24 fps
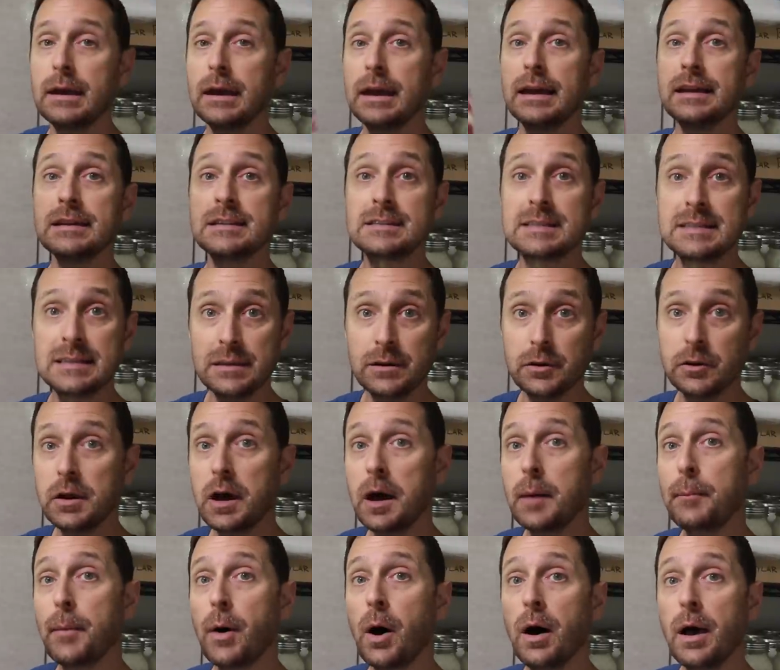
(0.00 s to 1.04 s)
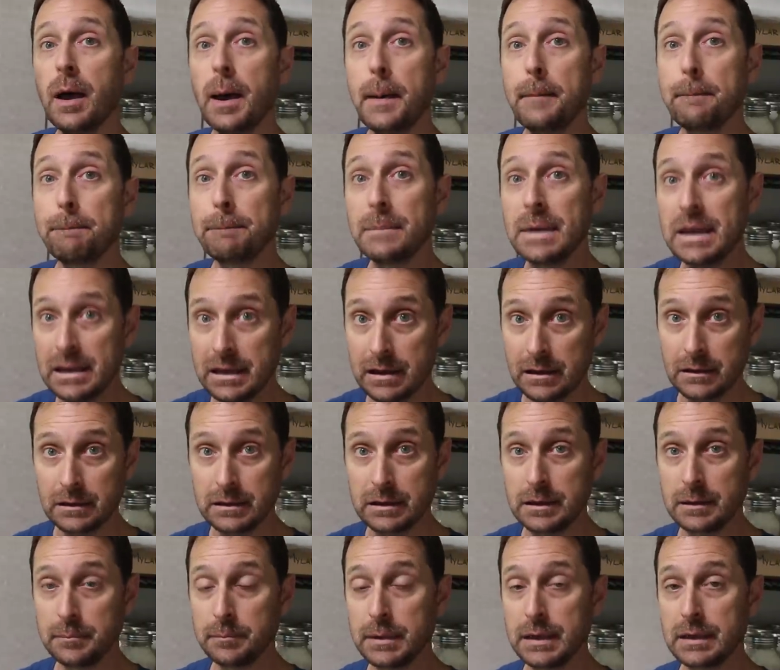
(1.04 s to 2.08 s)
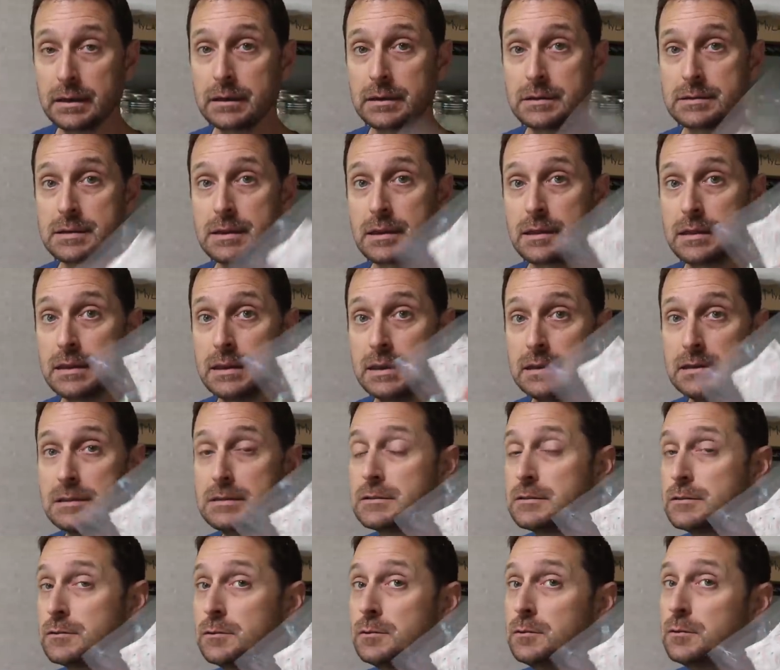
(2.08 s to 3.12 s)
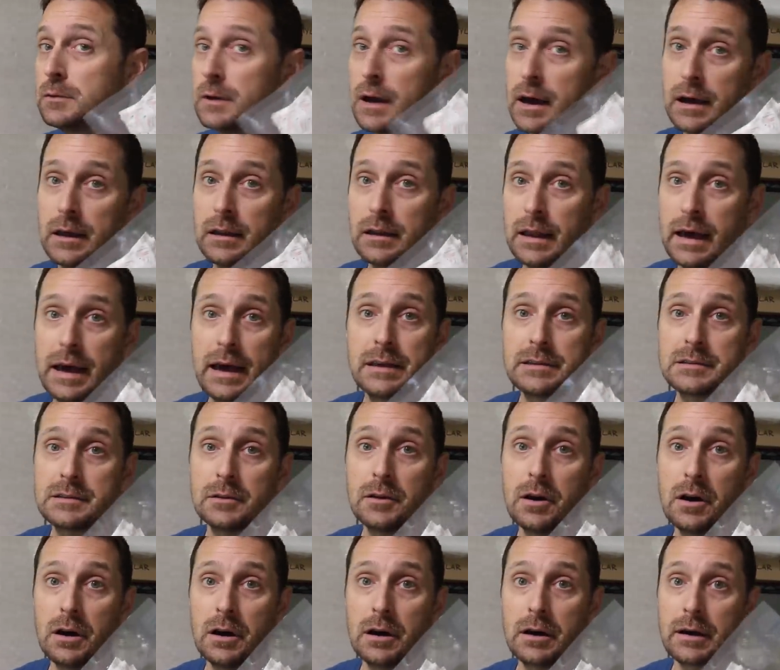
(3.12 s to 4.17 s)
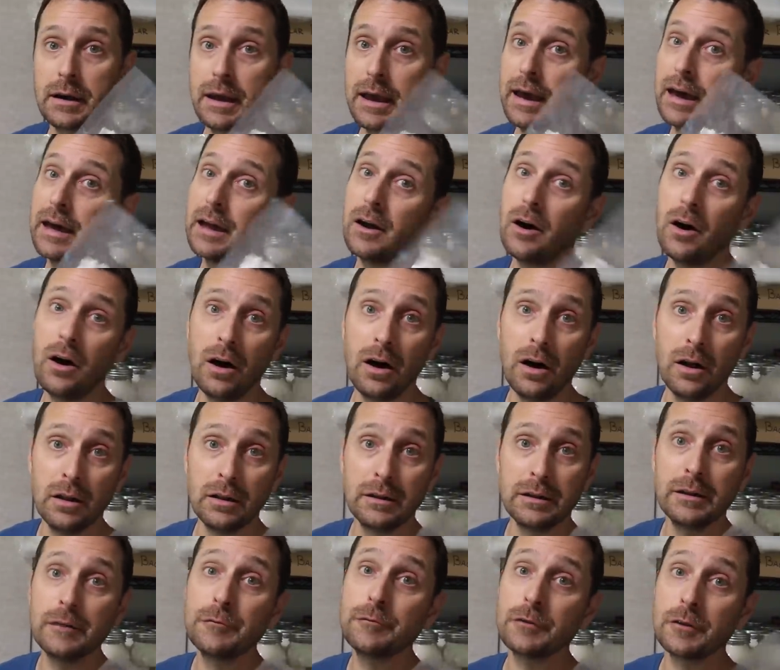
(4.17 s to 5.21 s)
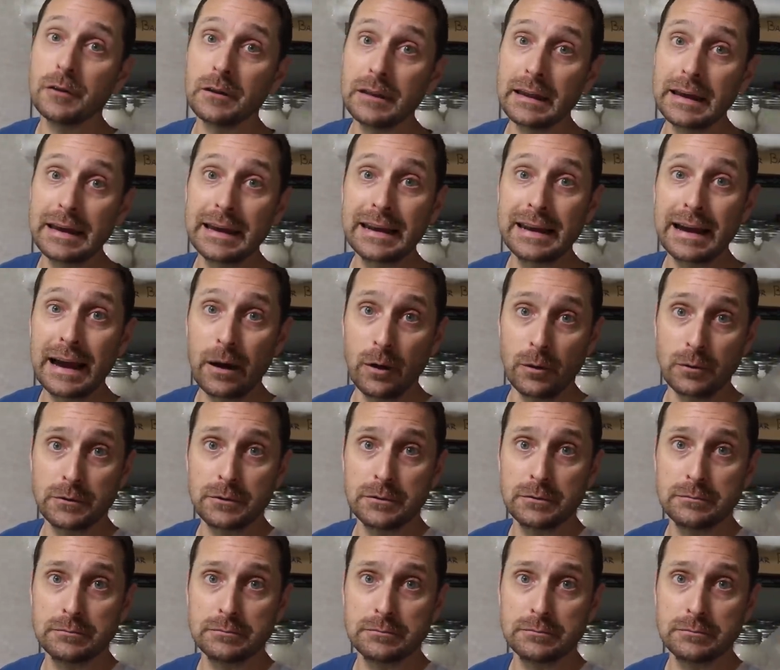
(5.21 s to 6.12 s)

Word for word: and sealed up immediately because these do not last long at all if they're laid out.